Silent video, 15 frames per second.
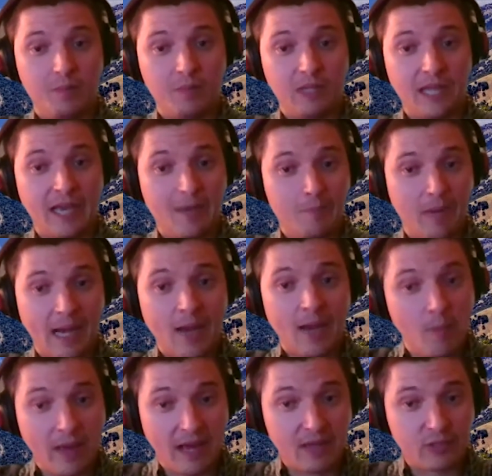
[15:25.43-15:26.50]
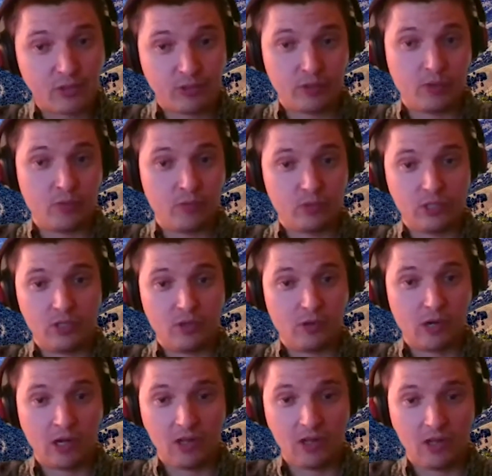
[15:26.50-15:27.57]
plant biomass. So,
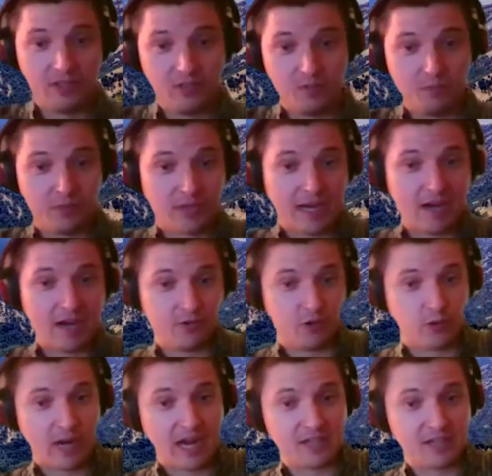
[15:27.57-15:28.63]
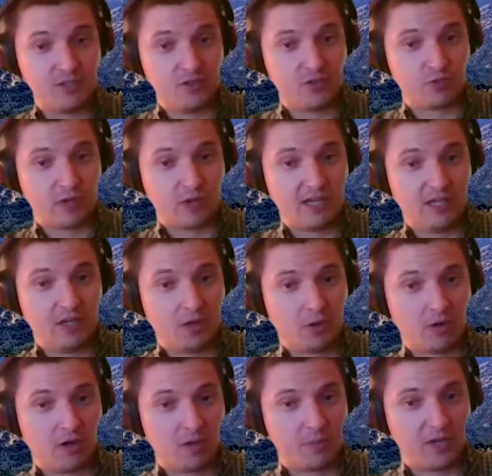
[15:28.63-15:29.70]
all these brown grasses right
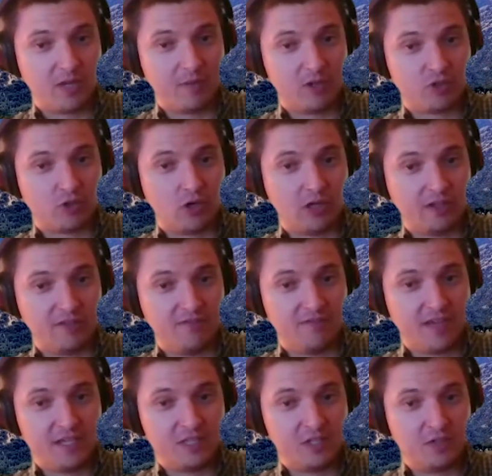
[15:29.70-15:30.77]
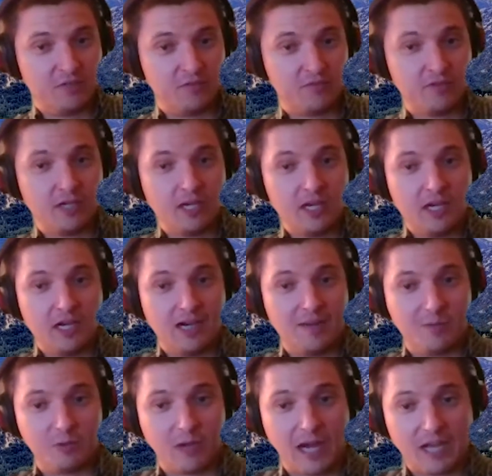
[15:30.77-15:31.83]
here are pretty much all invasive
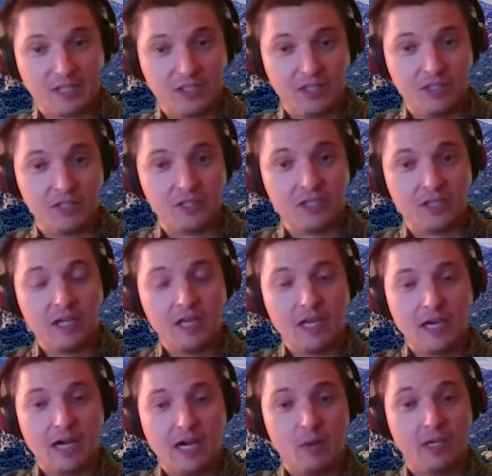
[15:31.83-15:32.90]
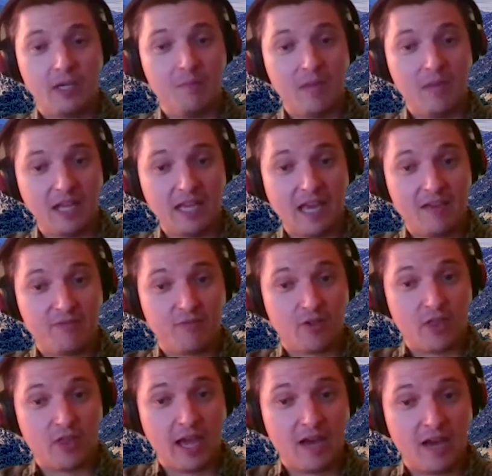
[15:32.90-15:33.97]
grasses. We can mitigate for
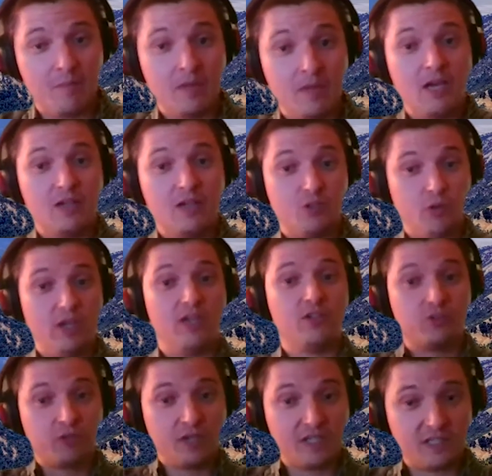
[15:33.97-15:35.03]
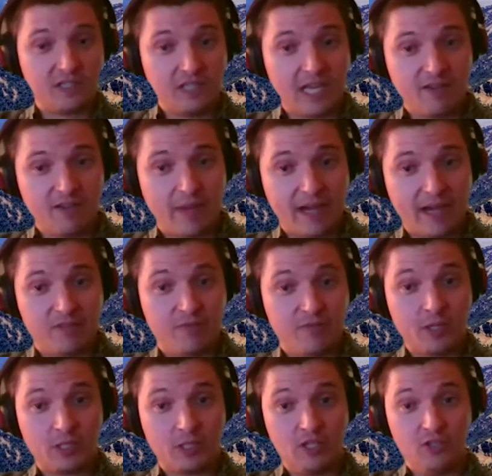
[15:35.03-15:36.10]
them to increase native
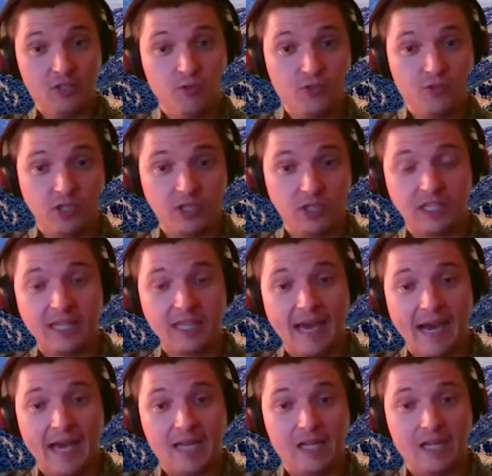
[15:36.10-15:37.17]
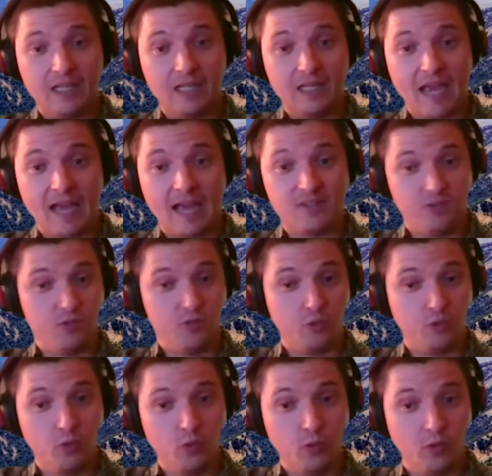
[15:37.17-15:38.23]
biodiversity using cattle as the
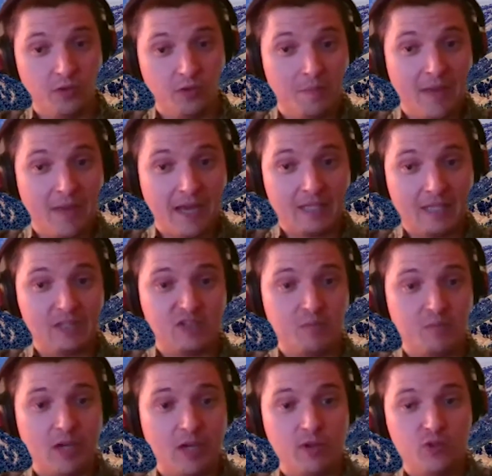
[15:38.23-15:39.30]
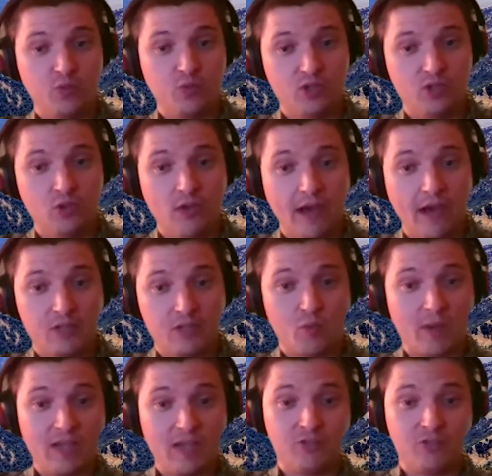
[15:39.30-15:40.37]
tool, the mechanism by which we do that. So
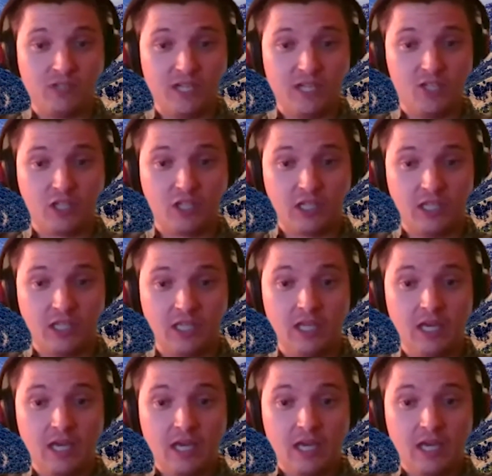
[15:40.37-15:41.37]
by strategically